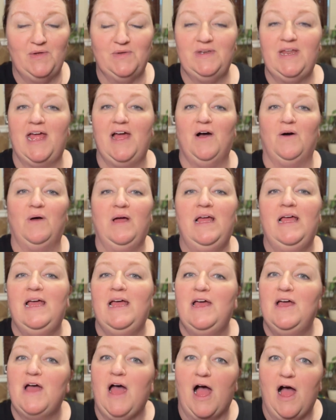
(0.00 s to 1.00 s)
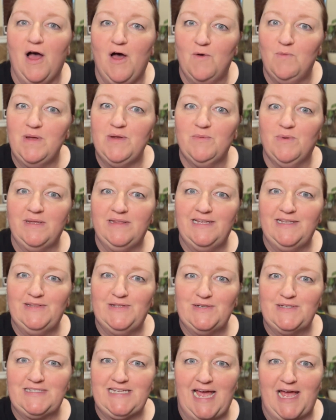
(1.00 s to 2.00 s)
Now, all we really
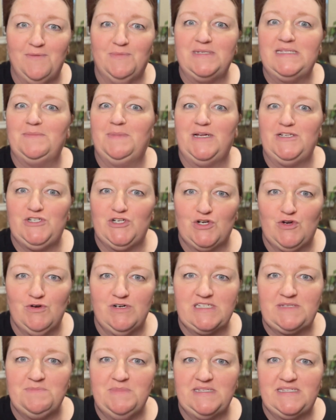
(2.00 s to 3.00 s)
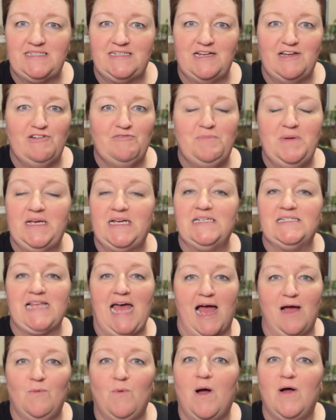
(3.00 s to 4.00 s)
looked at was a bunch of Christmas stuff because
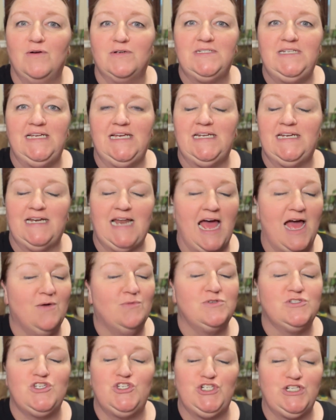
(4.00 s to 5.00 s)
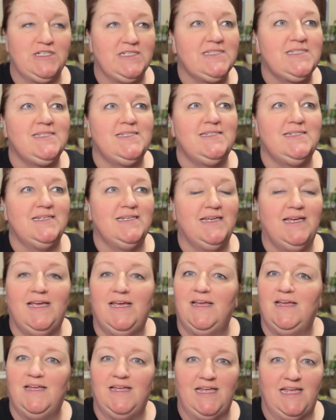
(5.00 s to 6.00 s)
I walked in and I was just
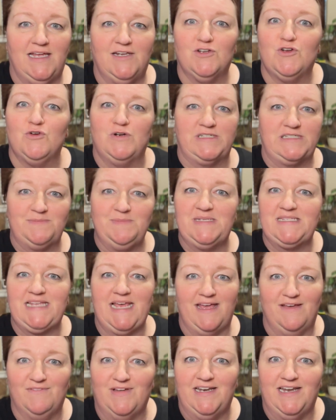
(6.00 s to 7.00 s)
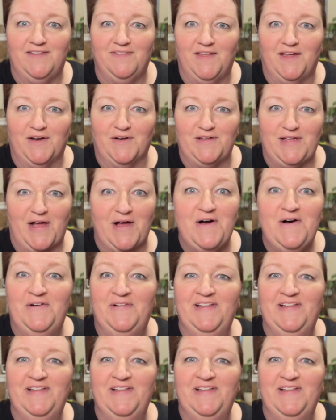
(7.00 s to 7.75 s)
in Christmas heaven in there, y'all.